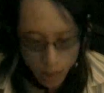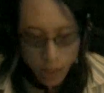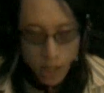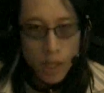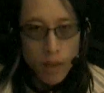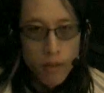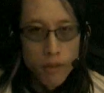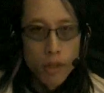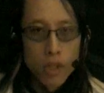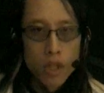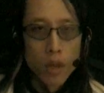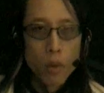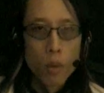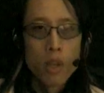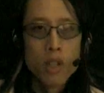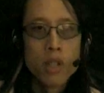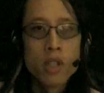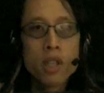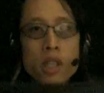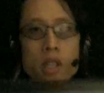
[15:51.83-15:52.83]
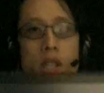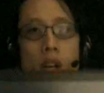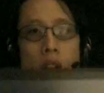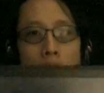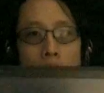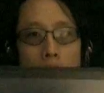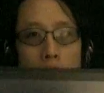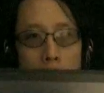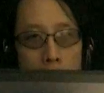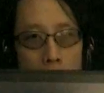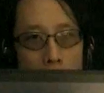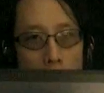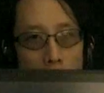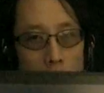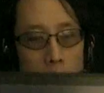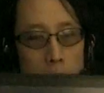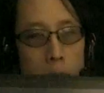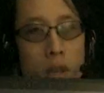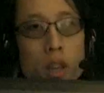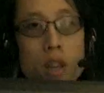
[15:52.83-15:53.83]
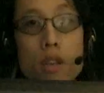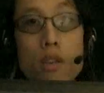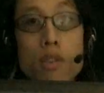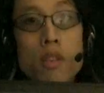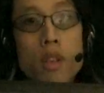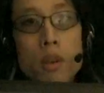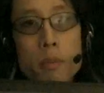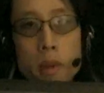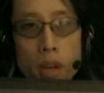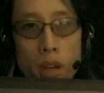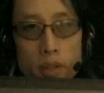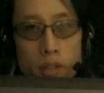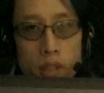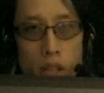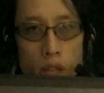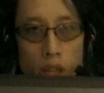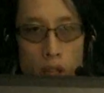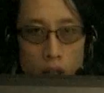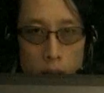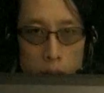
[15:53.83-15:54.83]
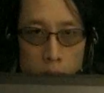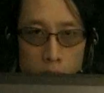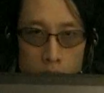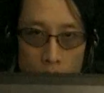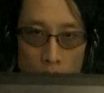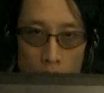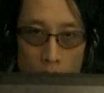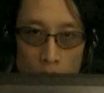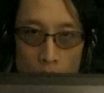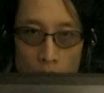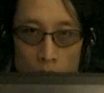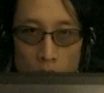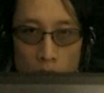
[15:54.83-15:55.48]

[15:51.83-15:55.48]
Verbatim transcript: uh, instead of using the words designing and drawing, I'm going to use a pair of synonyms,